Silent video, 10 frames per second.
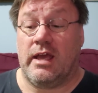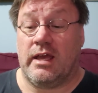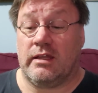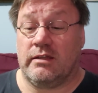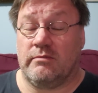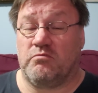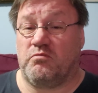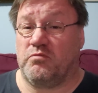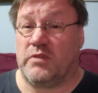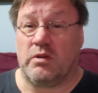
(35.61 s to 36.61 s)
and
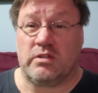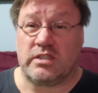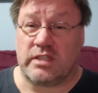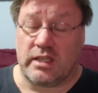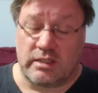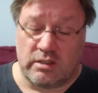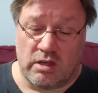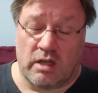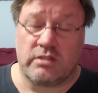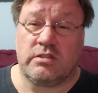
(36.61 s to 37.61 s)
they were just like,
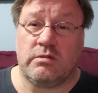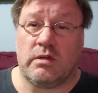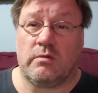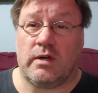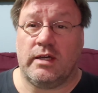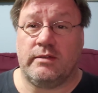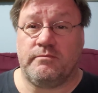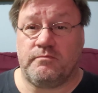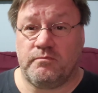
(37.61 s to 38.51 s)
call 211.